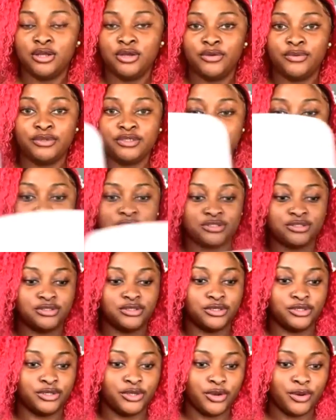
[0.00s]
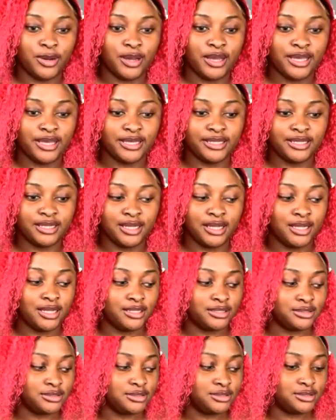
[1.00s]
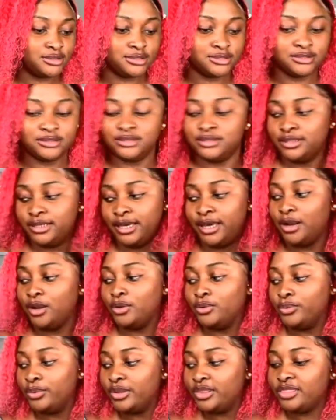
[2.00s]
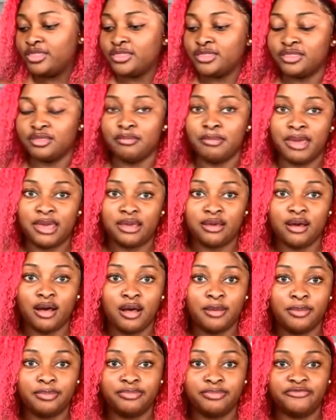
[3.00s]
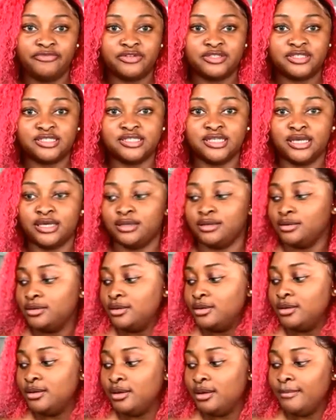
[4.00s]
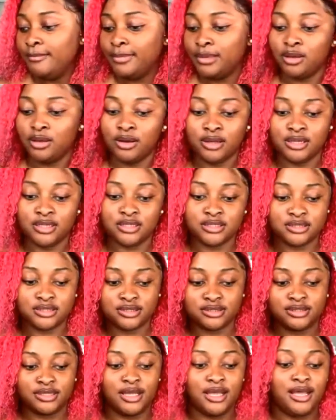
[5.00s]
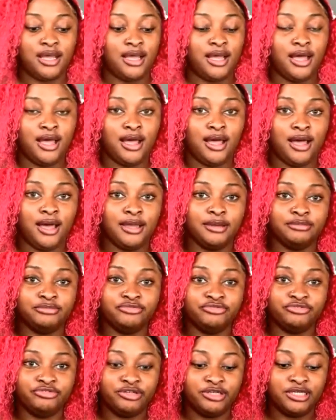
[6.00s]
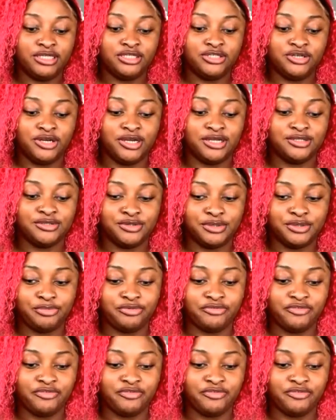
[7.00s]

We're just gonna go ahead and get on with the makeup for today because I'm really trying to